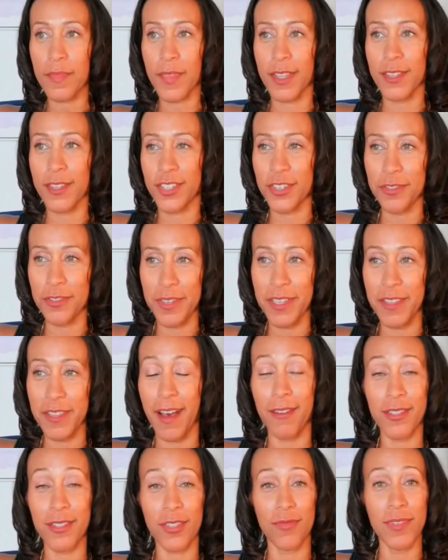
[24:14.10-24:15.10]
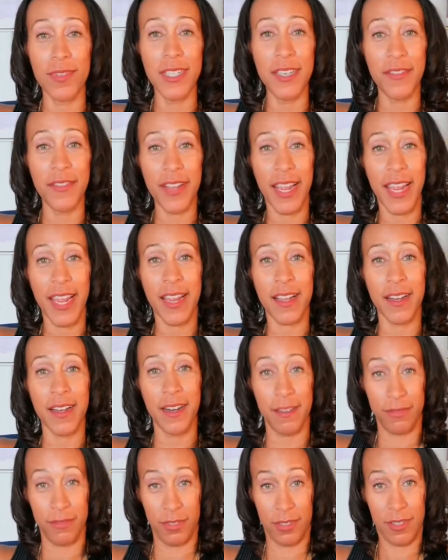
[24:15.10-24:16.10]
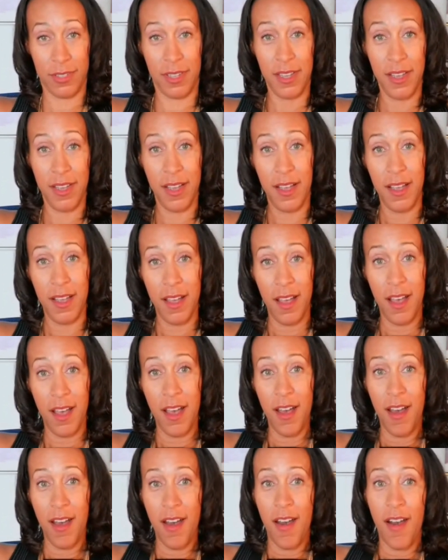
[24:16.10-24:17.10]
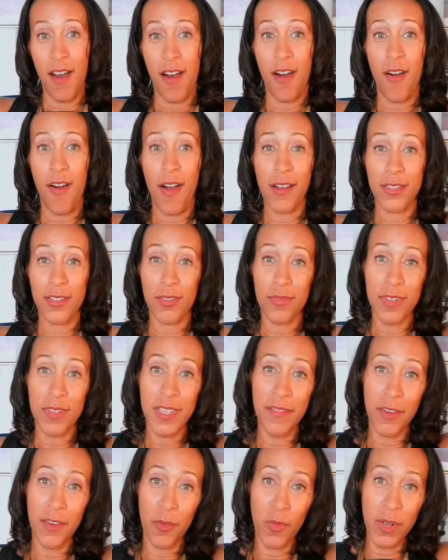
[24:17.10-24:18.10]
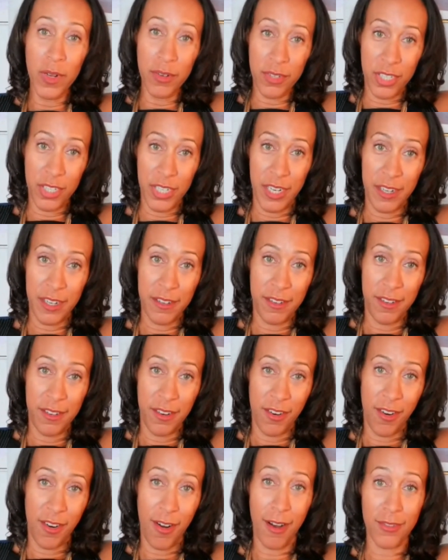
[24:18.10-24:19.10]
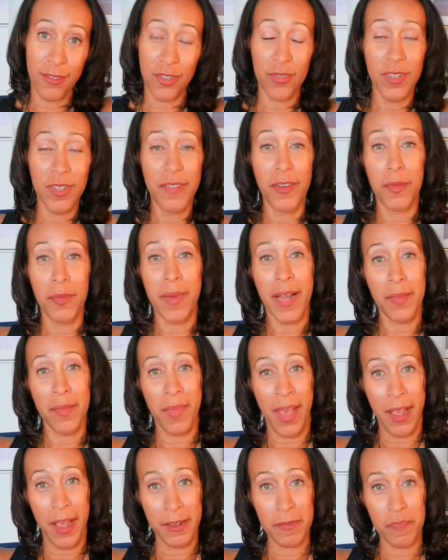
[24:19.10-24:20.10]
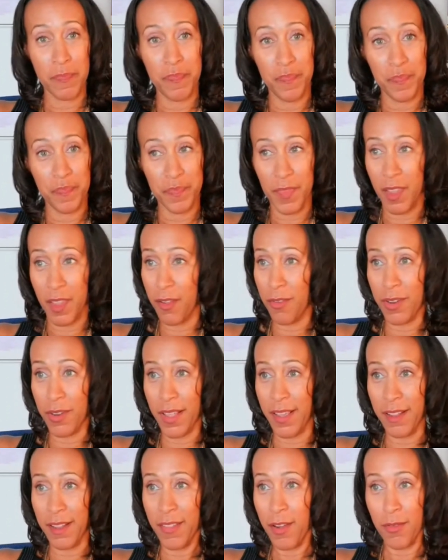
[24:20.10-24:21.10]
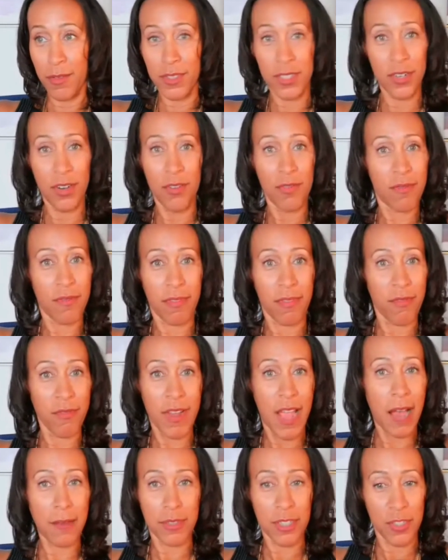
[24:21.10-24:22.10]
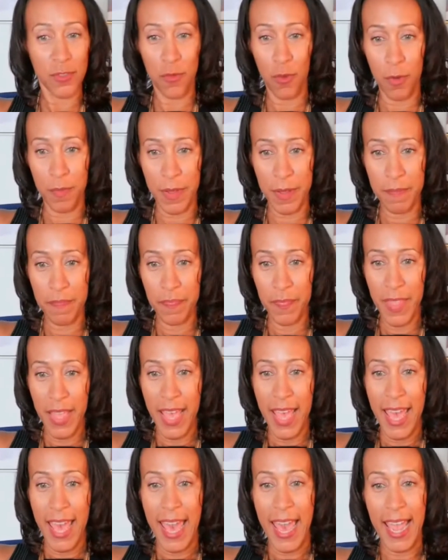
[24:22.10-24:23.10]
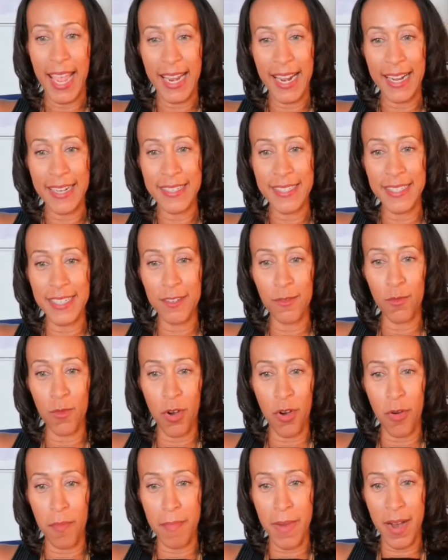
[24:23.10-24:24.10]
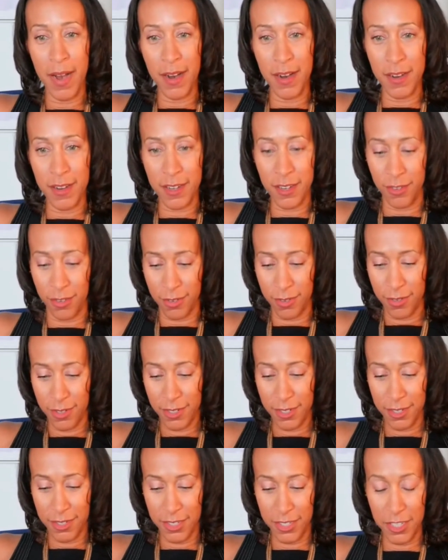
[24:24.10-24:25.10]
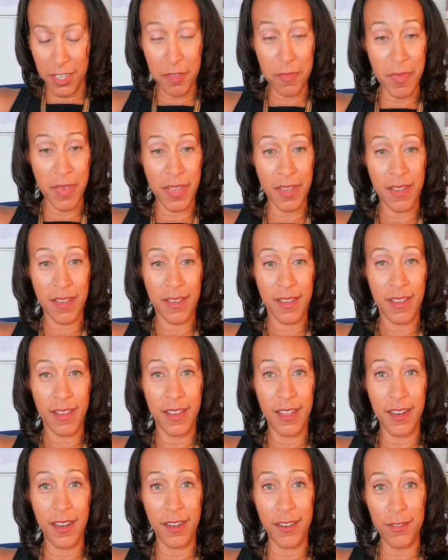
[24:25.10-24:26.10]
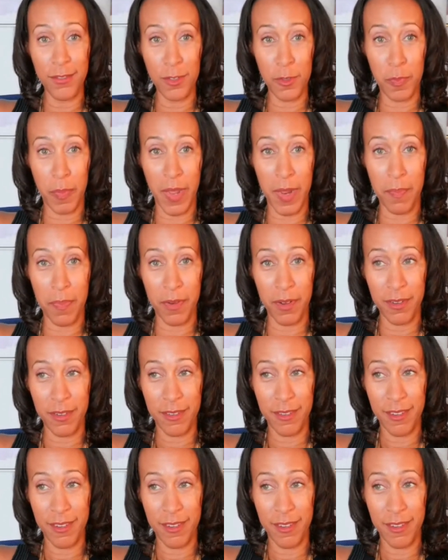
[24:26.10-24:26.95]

so either I was going to leave in handcuffs, or I was going to leave in a wheelchair, or I was going to leave in a body bag. And there was no 3 options for me. And I didn't want my uncle to see me in a newspaper